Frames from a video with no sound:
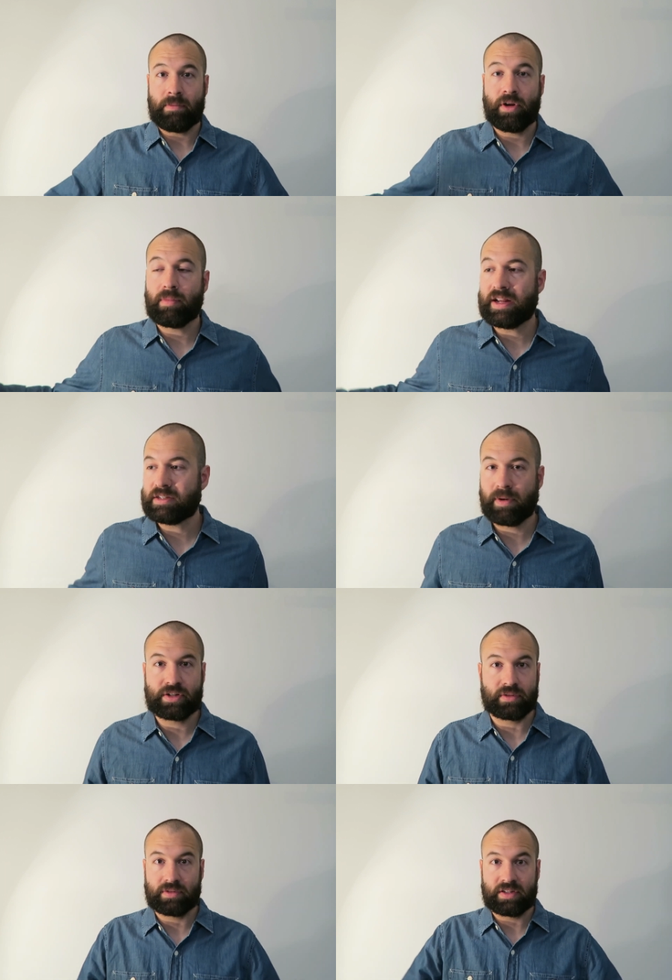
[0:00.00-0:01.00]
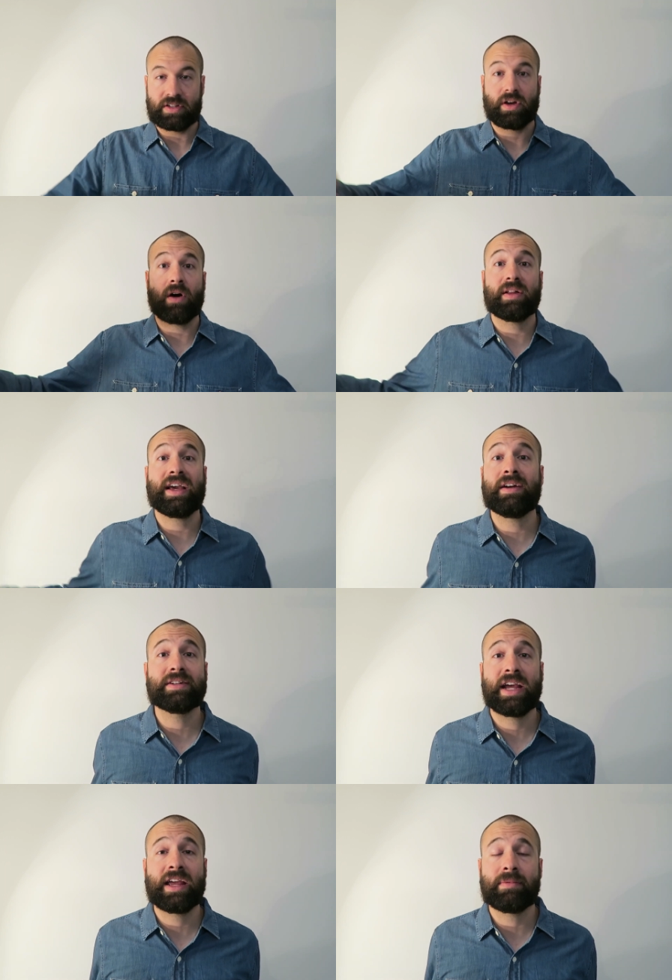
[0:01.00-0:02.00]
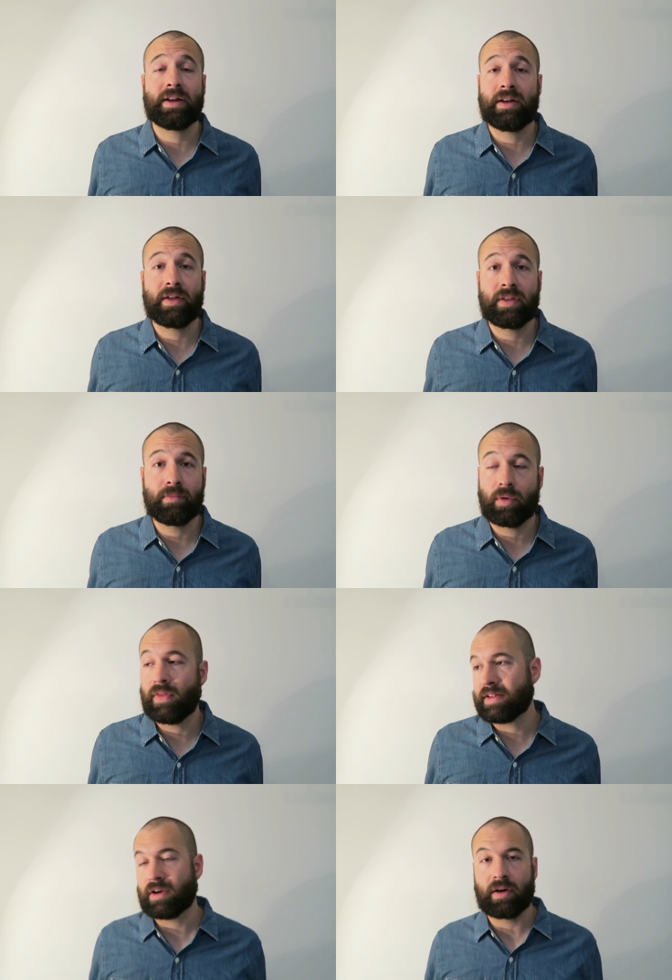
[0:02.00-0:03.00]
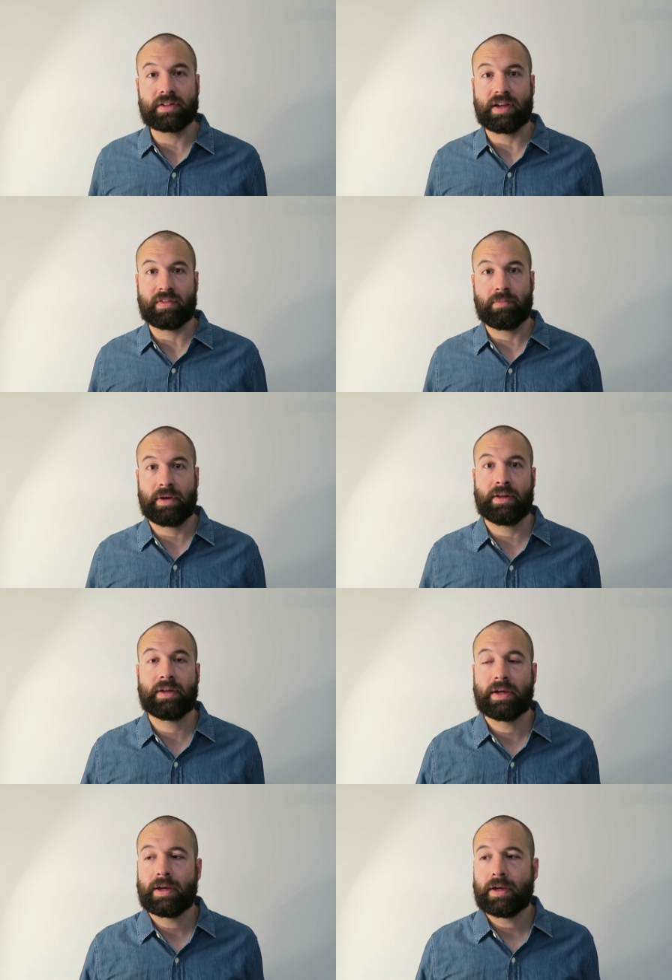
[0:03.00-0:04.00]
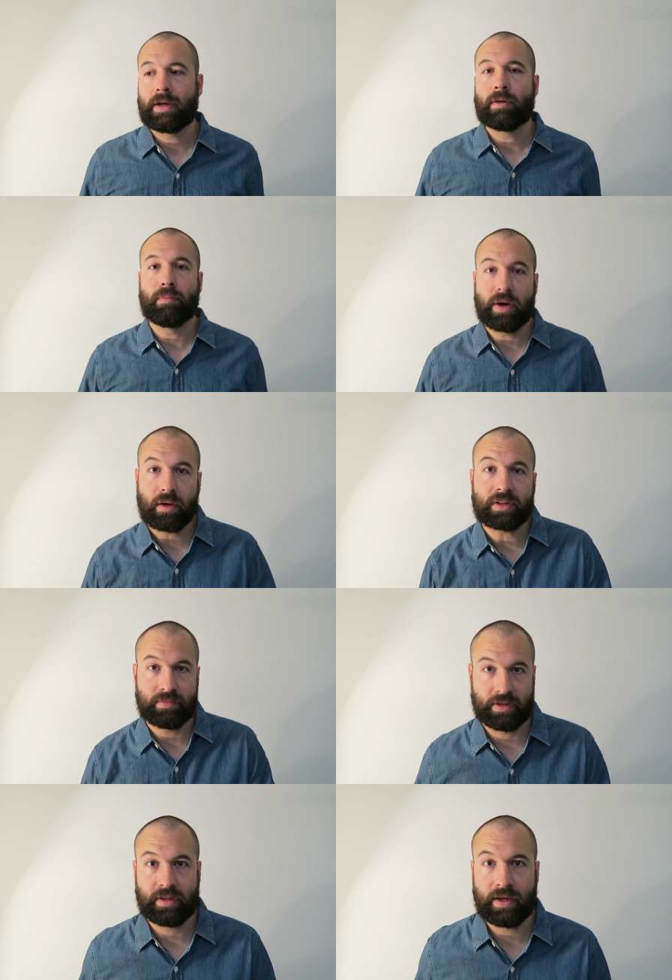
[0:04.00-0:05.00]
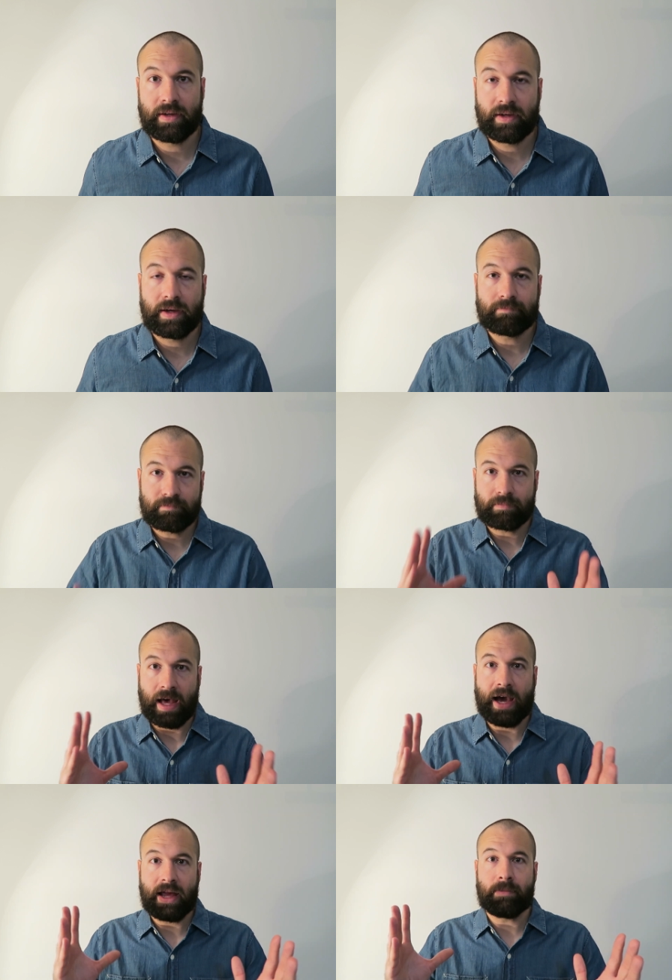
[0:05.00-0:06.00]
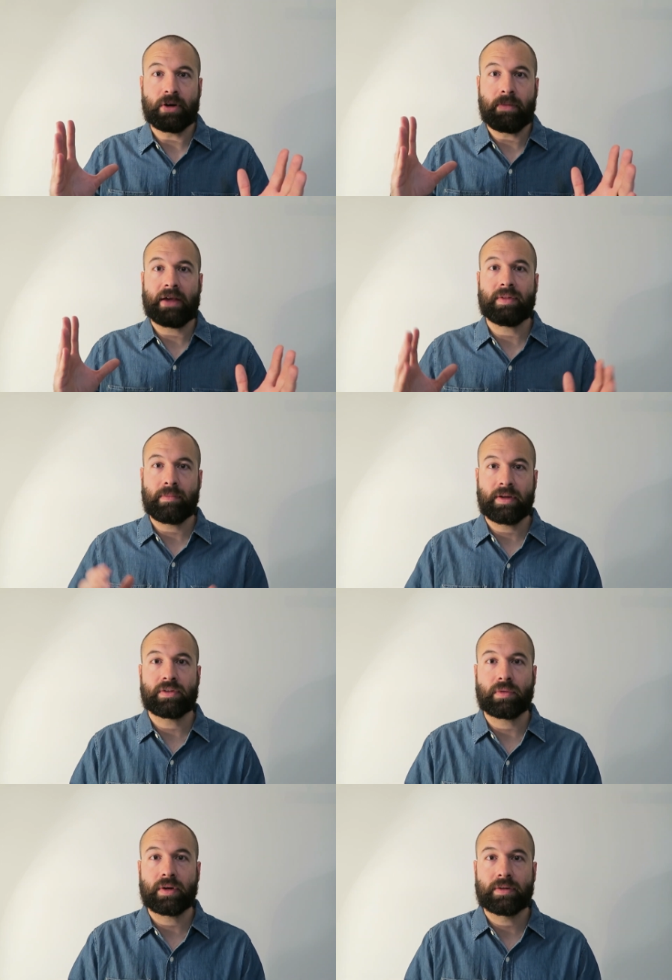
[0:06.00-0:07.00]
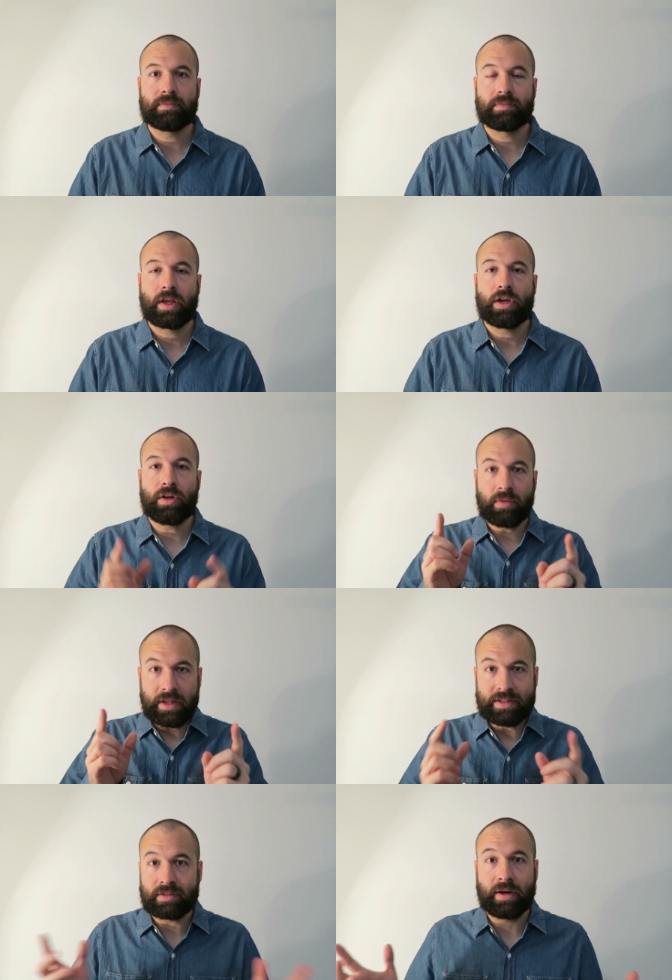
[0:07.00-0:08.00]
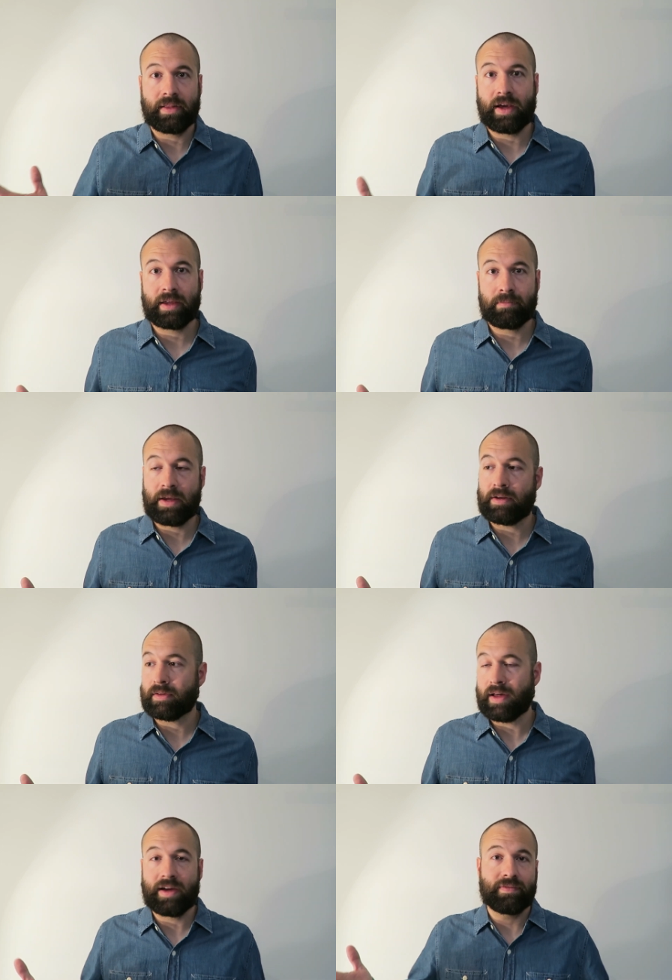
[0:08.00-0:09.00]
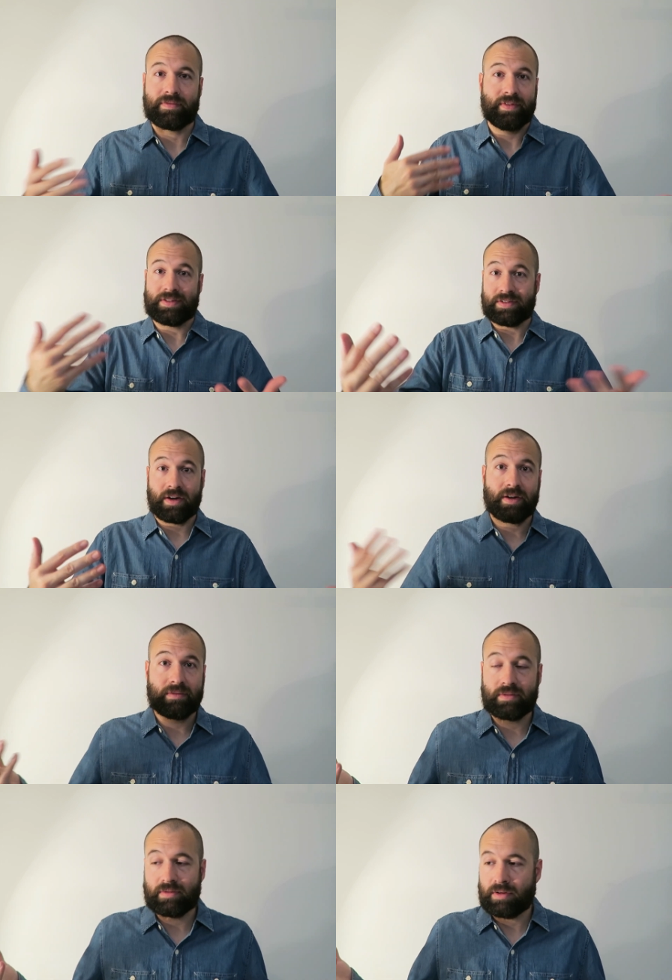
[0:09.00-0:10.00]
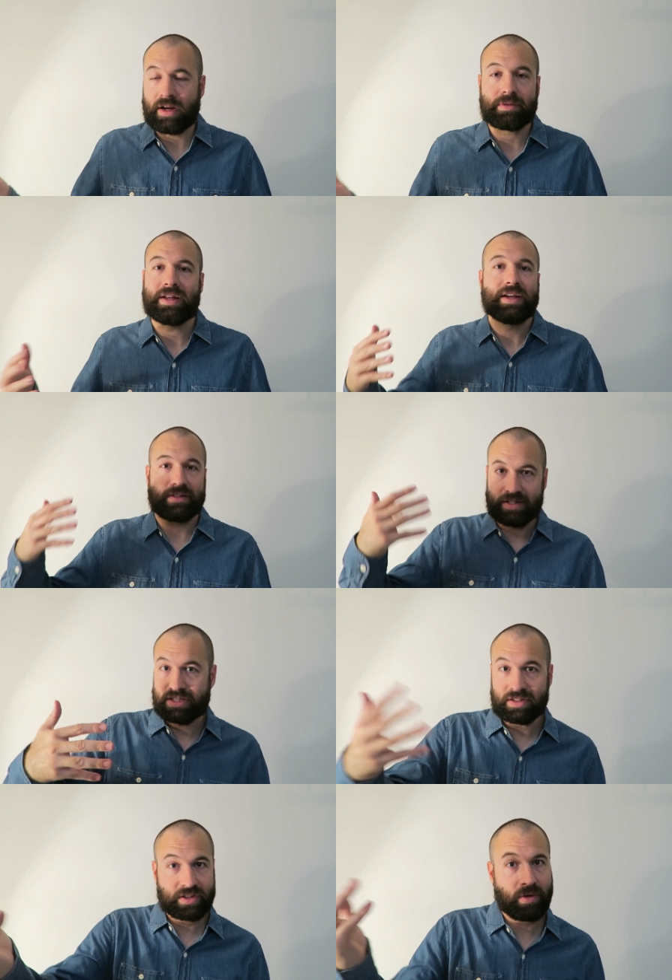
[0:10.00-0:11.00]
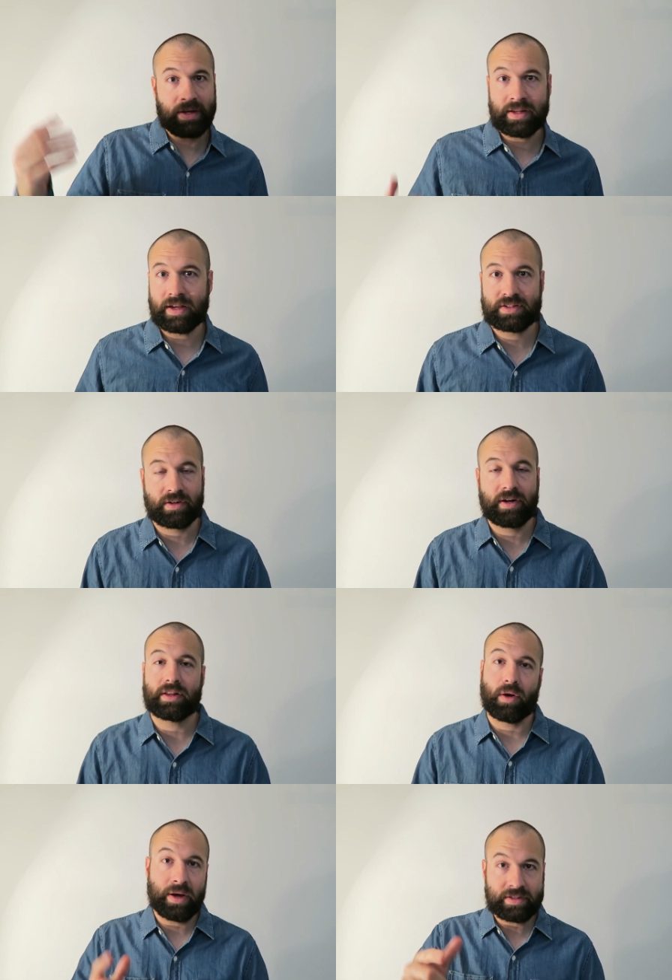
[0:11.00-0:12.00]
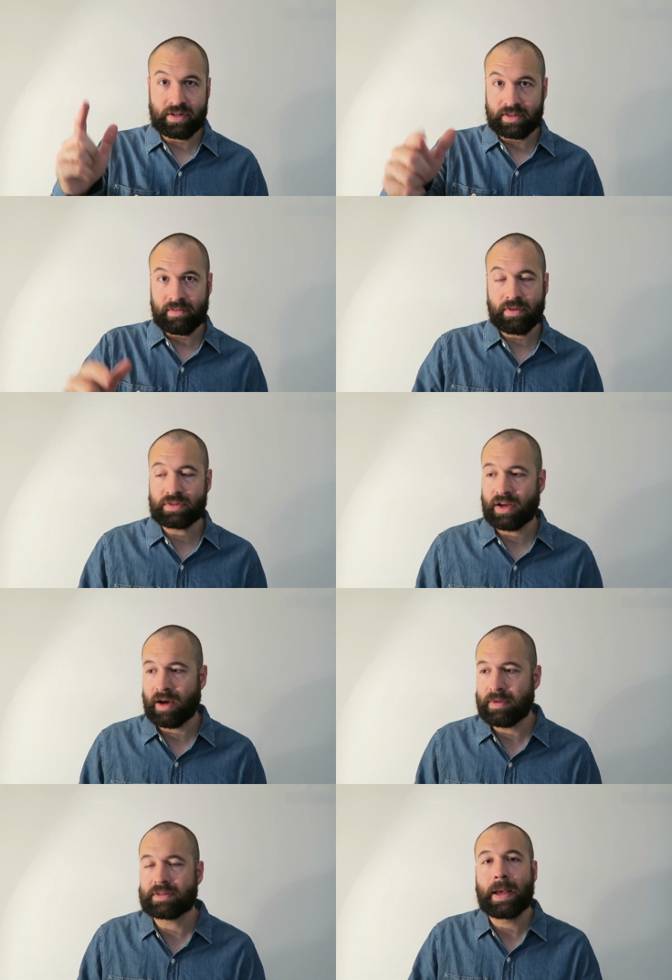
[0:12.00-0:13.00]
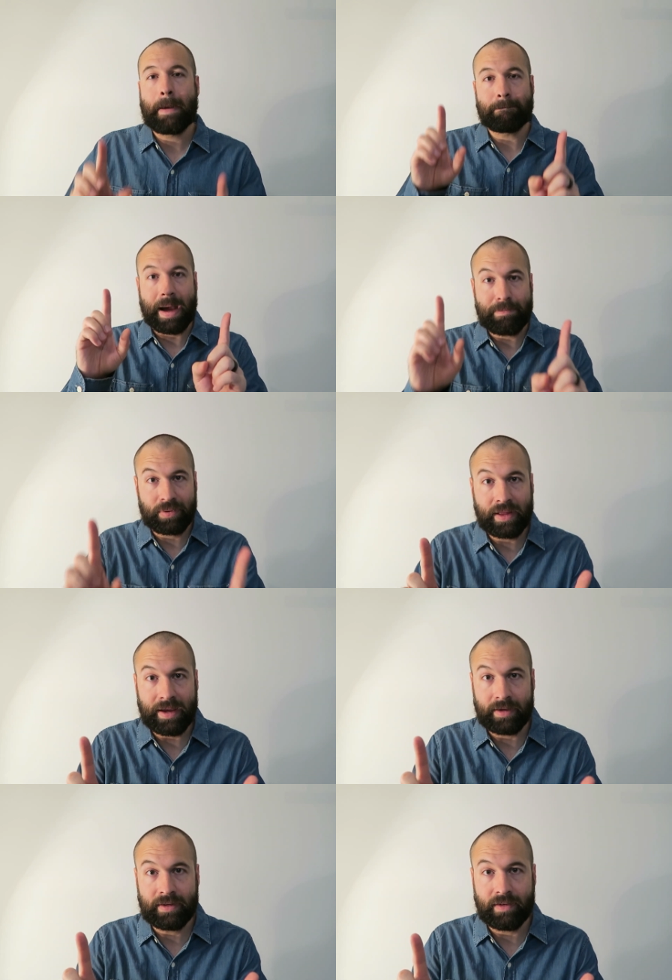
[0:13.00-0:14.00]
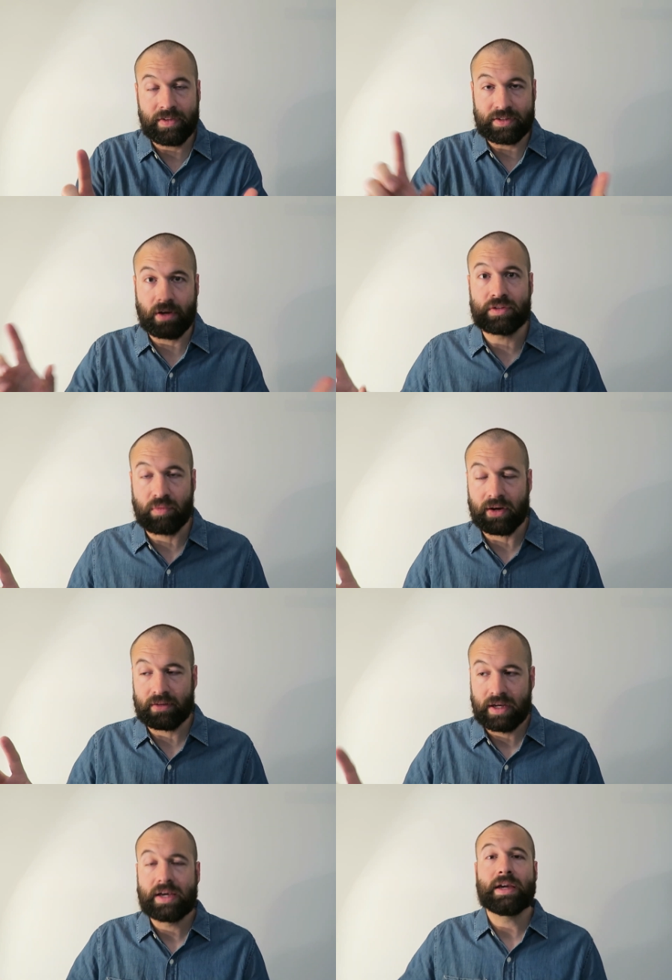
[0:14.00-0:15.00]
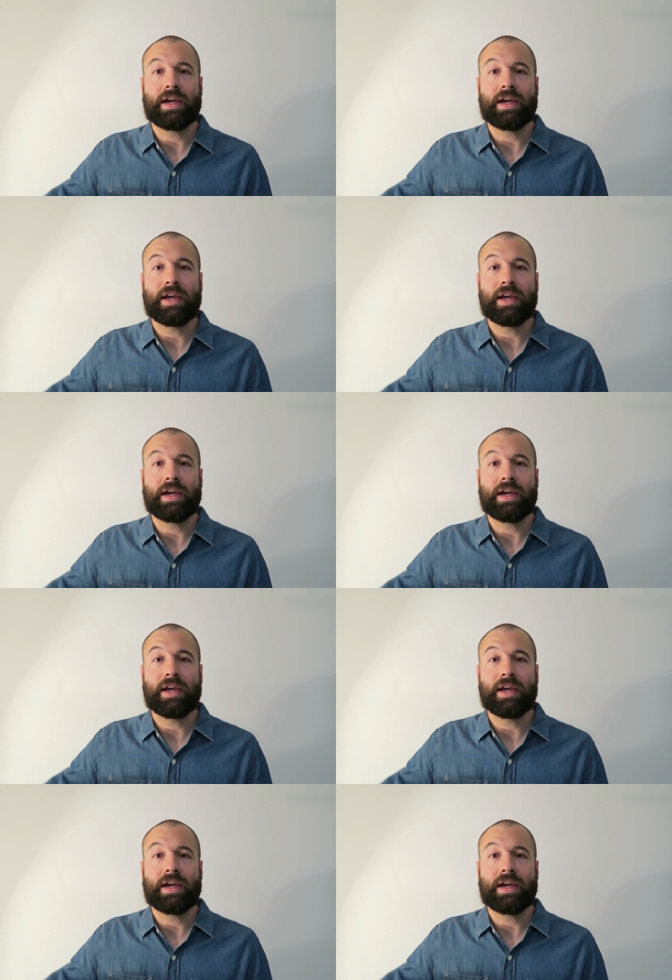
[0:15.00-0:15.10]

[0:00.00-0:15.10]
I'm nobody special. This is all entertainment and nothing more. And that's all it's ever been. But ultimately, I am your manly mentor. You need somebody like me in your life. This is our arrangement. So let's just go ahead and get started. Go ahead and start leaving those comments. My plan, if this goes well,